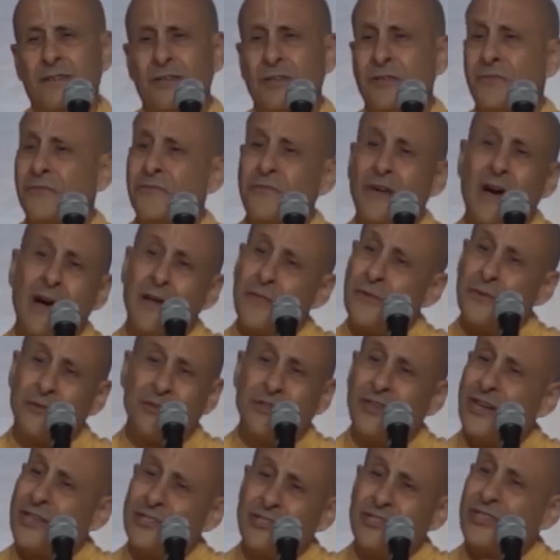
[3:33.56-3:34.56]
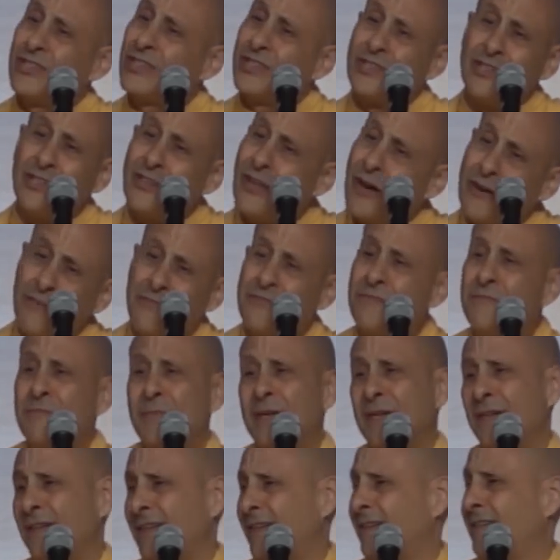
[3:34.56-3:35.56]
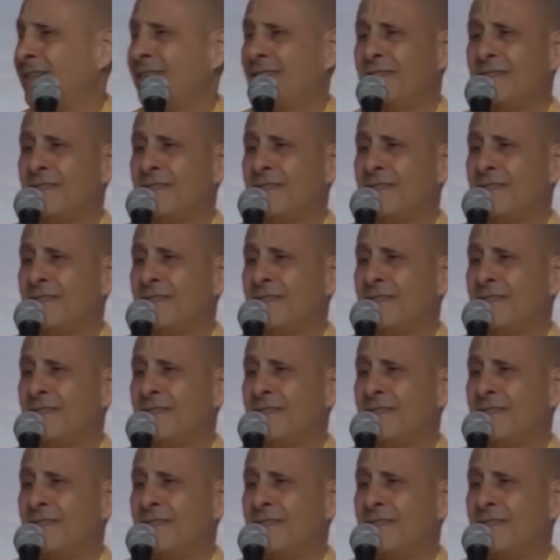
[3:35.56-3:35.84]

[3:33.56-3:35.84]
Your father doesn't love me.